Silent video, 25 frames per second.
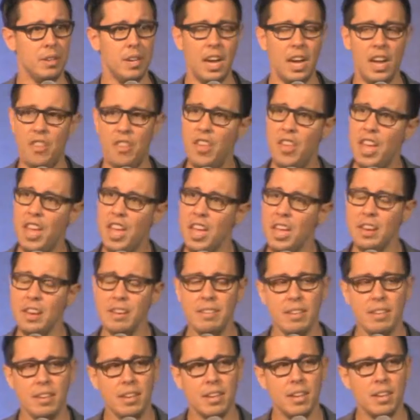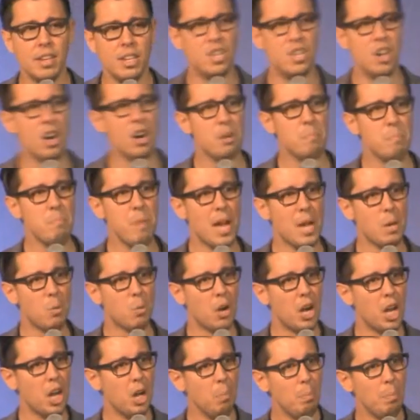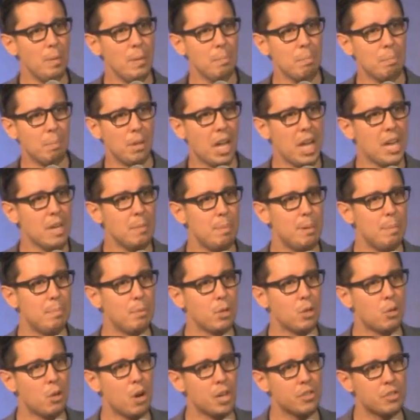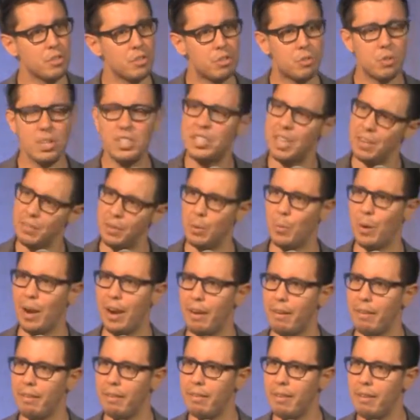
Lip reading: And then young men were helping blind people across the streets everywhere.